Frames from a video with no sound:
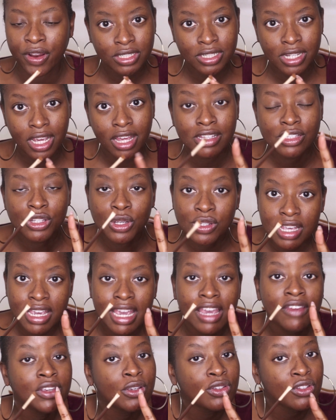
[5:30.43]

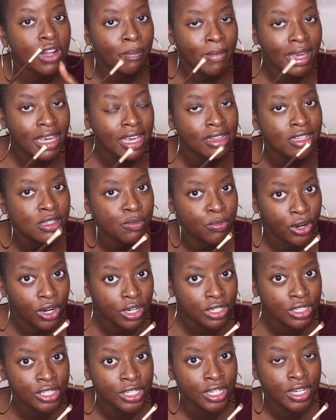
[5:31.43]
Susie, if you stop making this
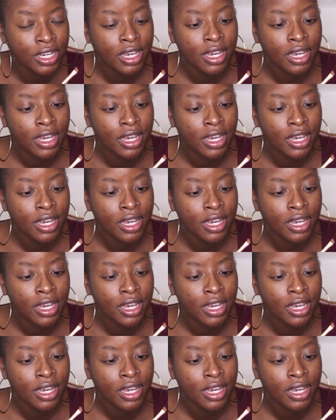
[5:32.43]
brush,